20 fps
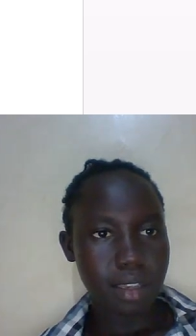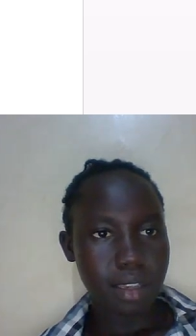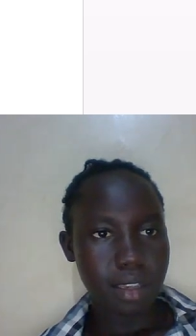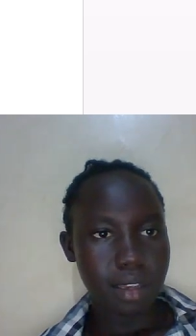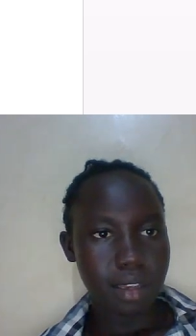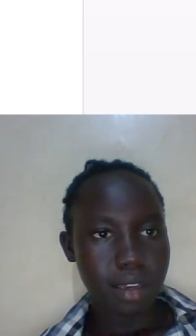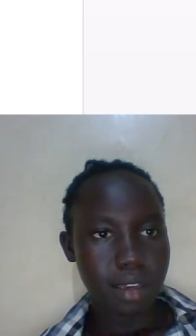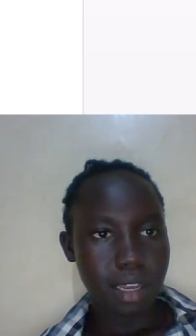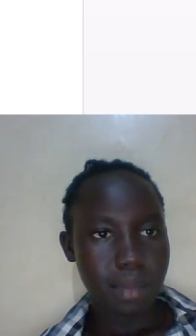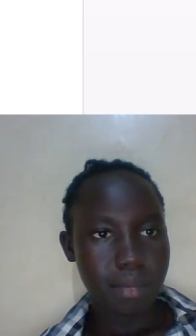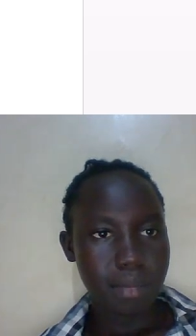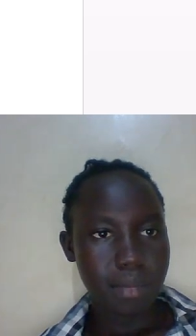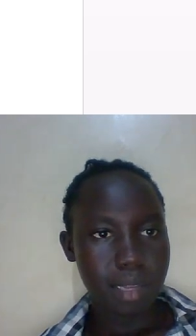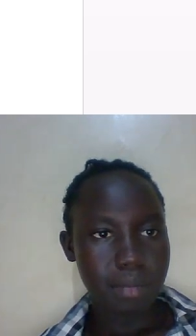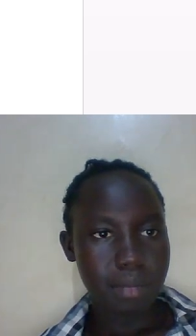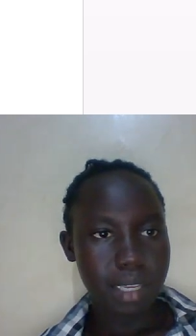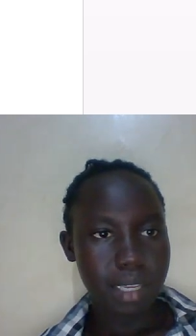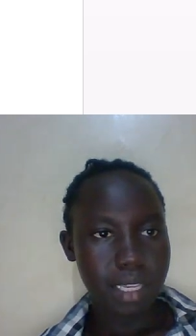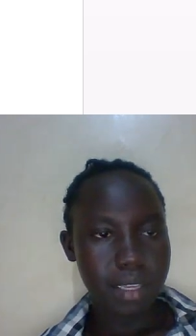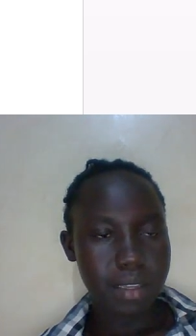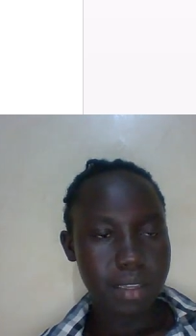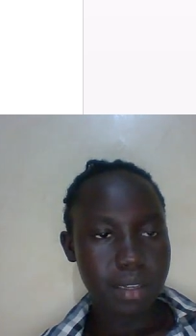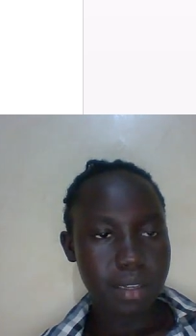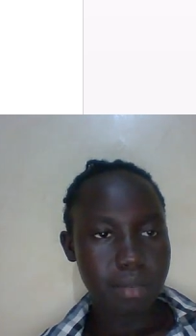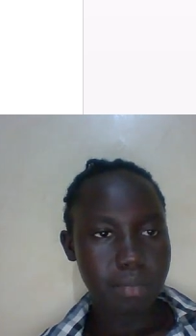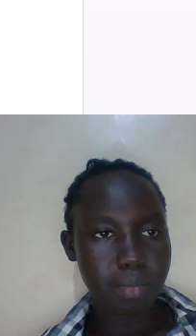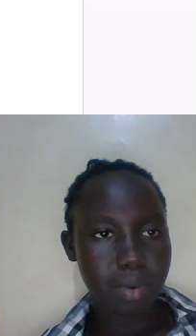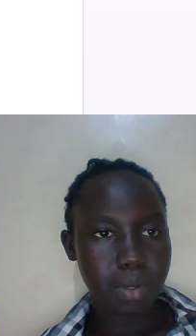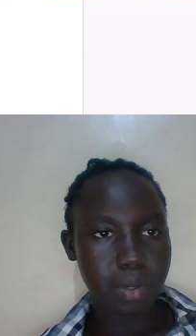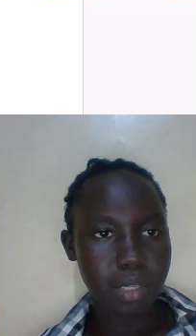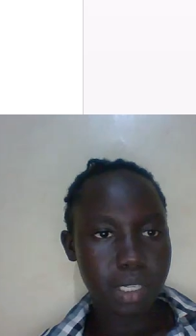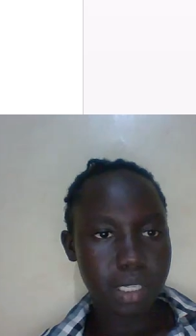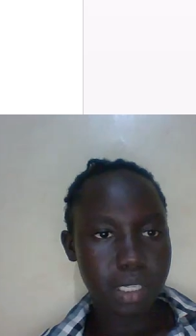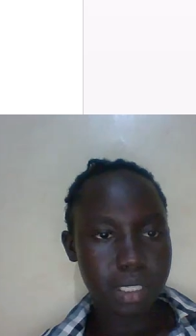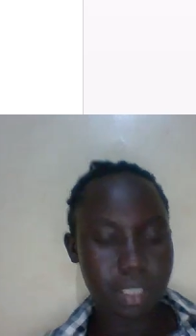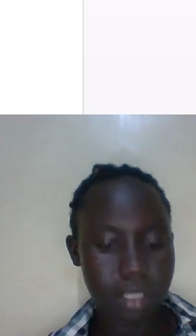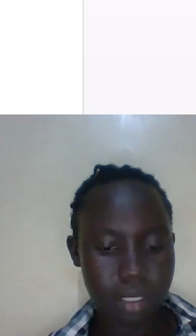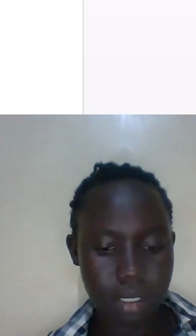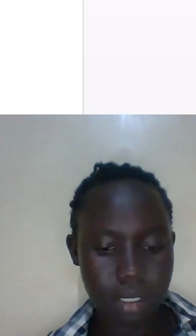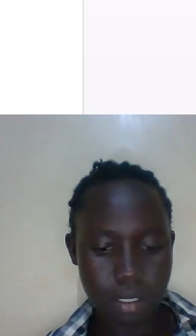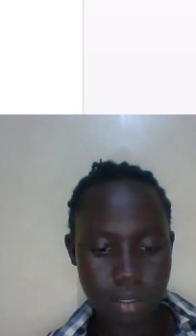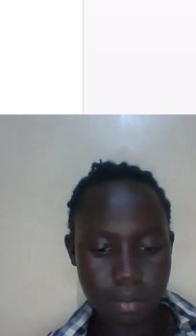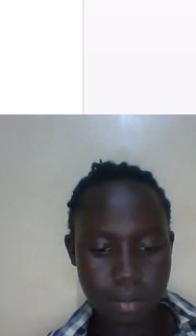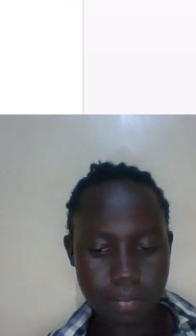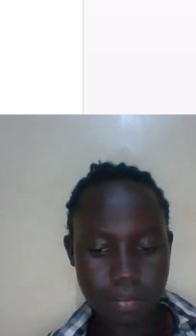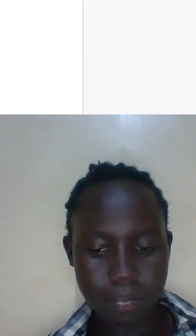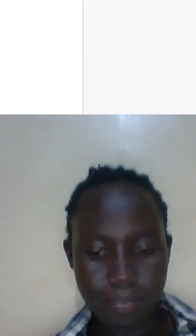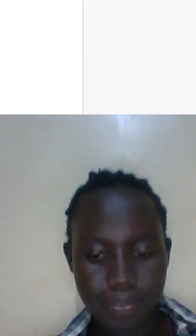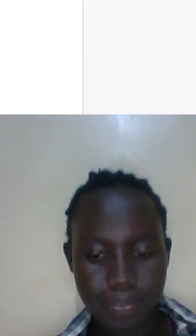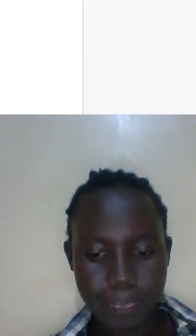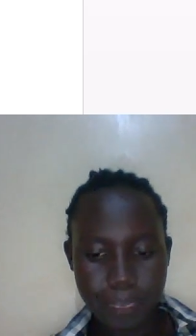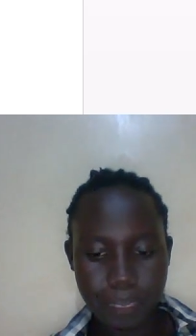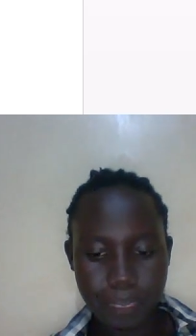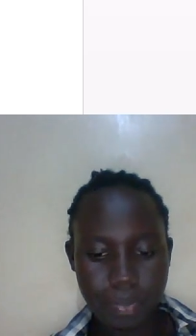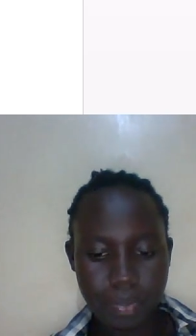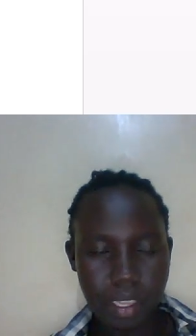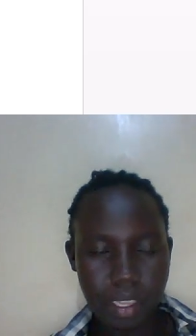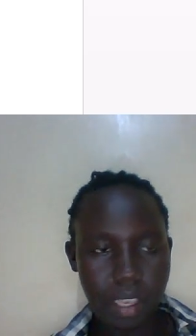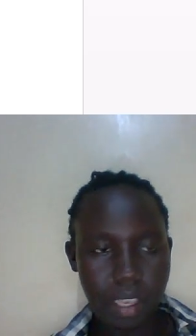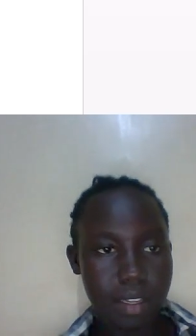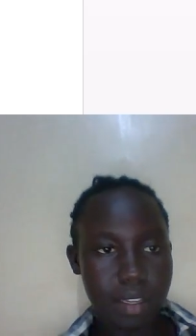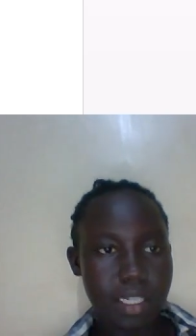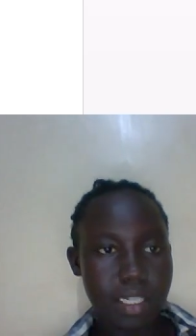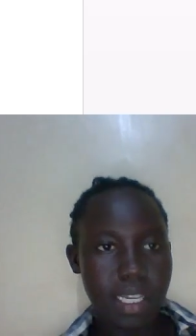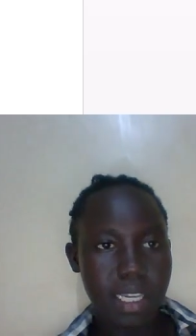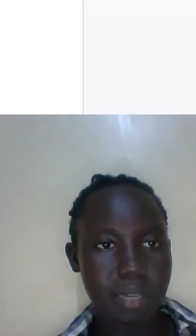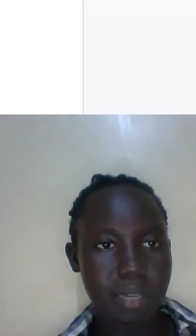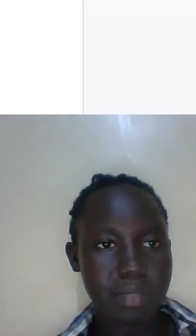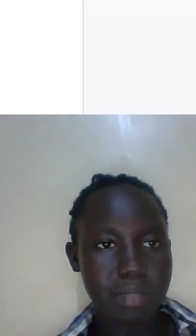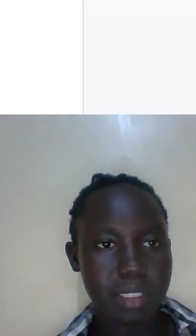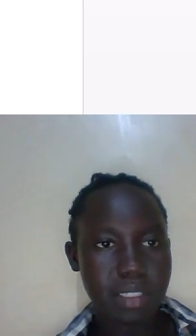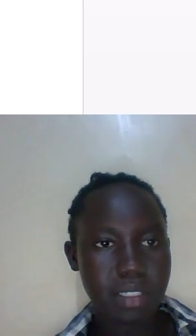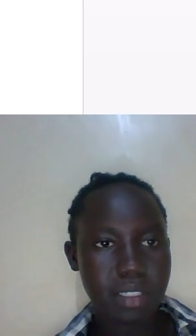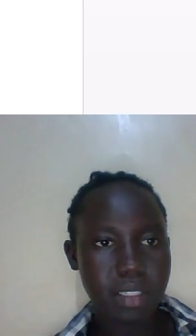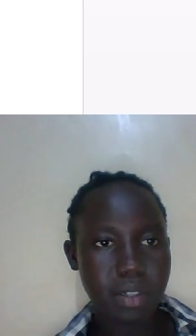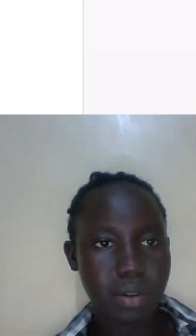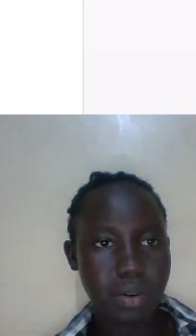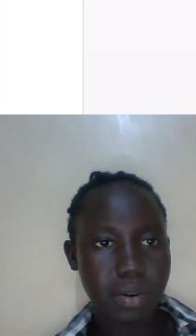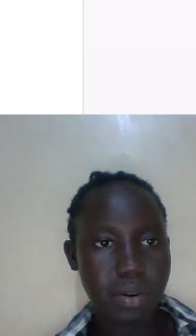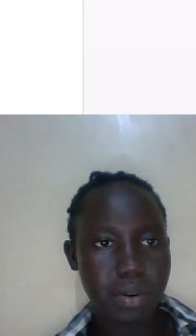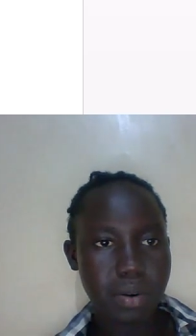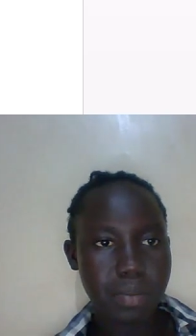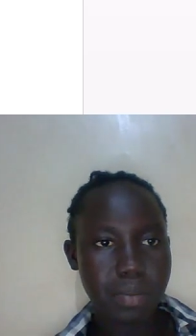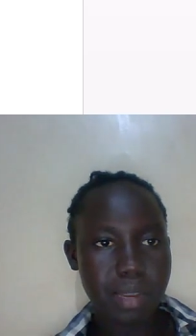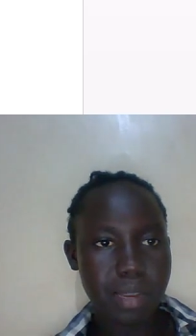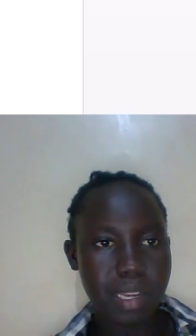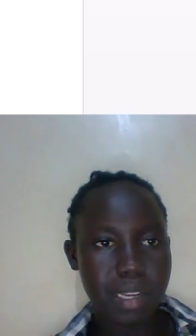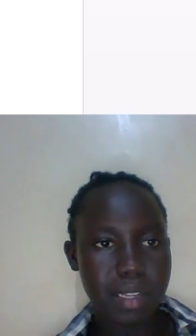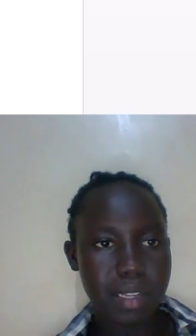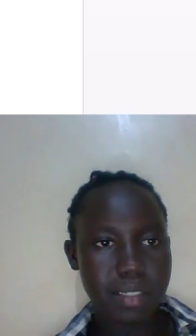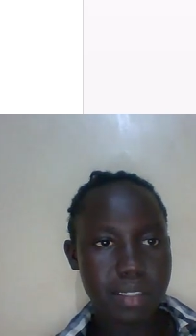come and make it bold, Times New Roman